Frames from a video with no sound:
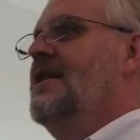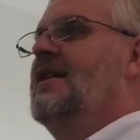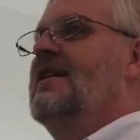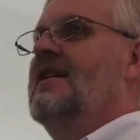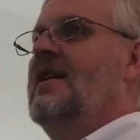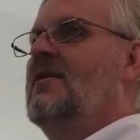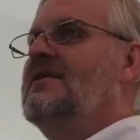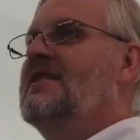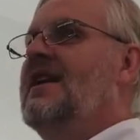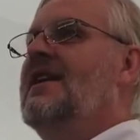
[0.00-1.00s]
And once
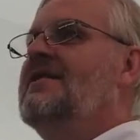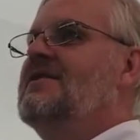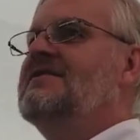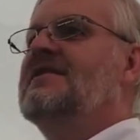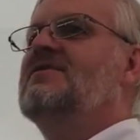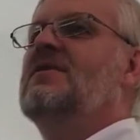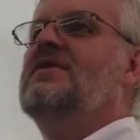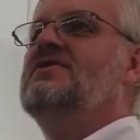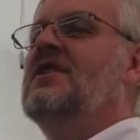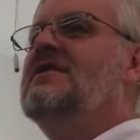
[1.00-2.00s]
again, just as with the
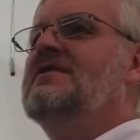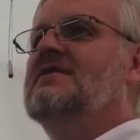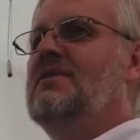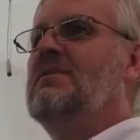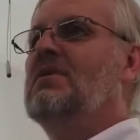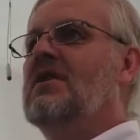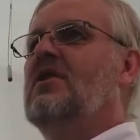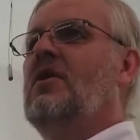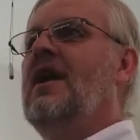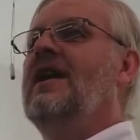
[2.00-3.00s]
judges, people are
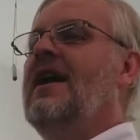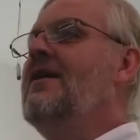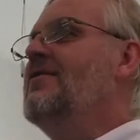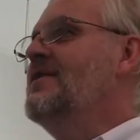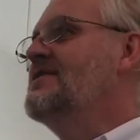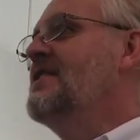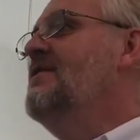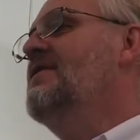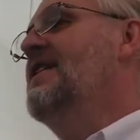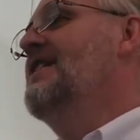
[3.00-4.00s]
crying out, they're suffering.